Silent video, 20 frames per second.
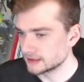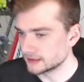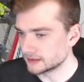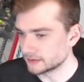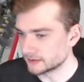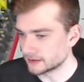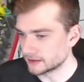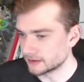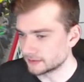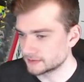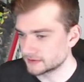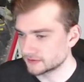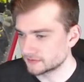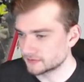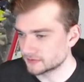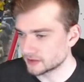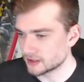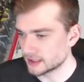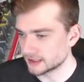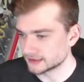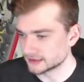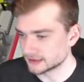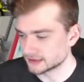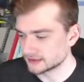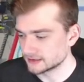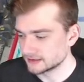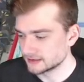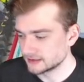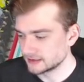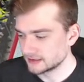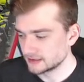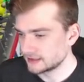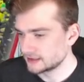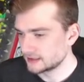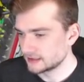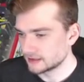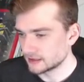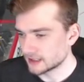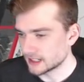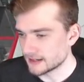Here we go, up to Frost.
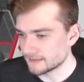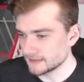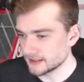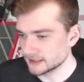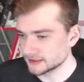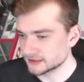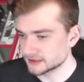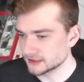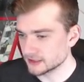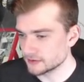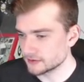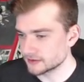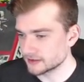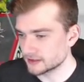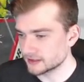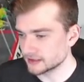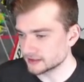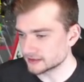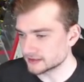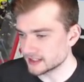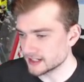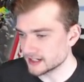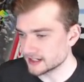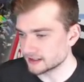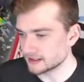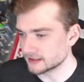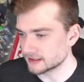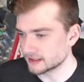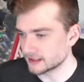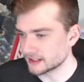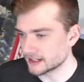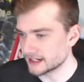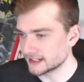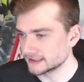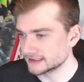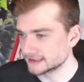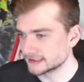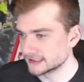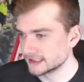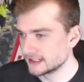I'm not slowing things down here,
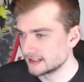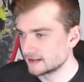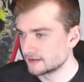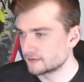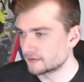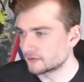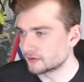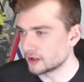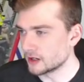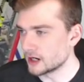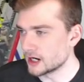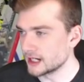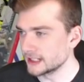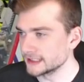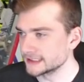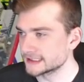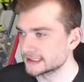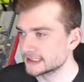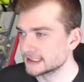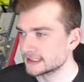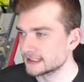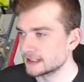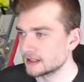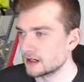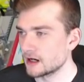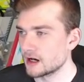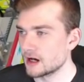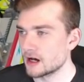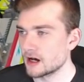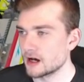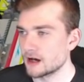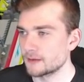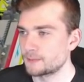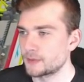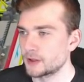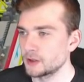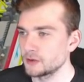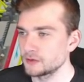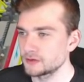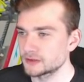guys. Frost! Ah, oh,
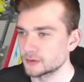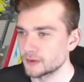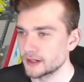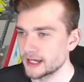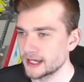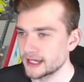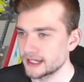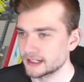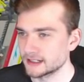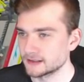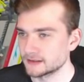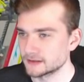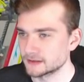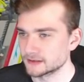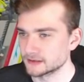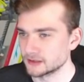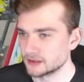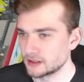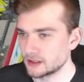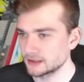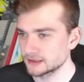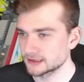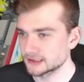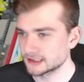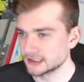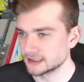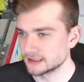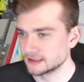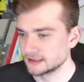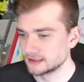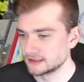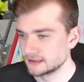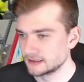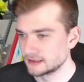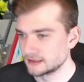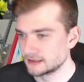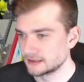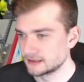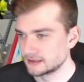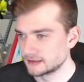poked away or lost it.
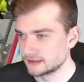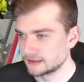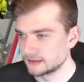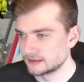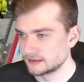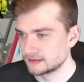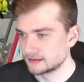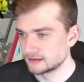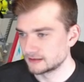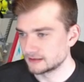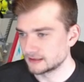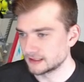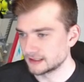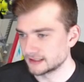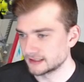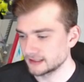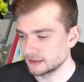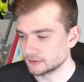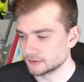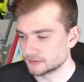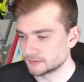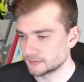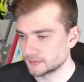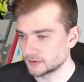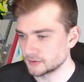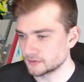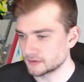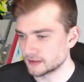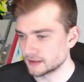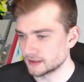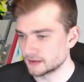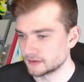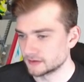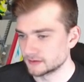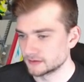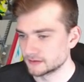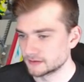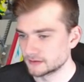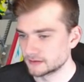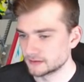I think it was poked, though.
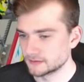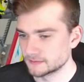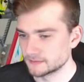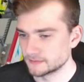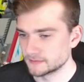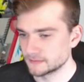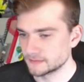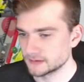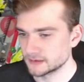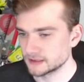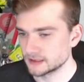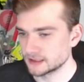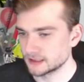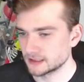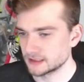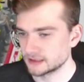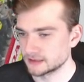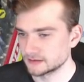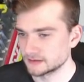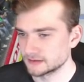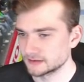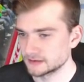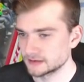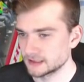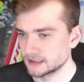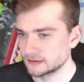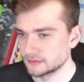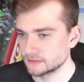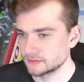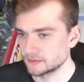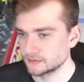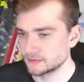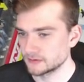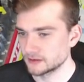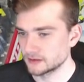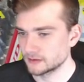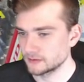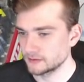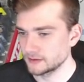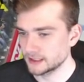Oh, I was trying to...
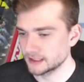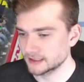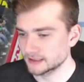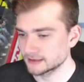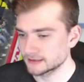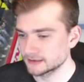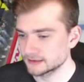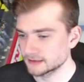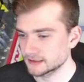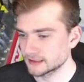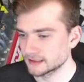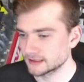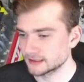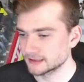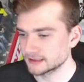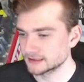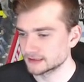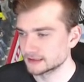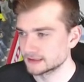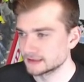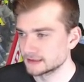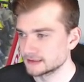Oh, wait, I can still get this.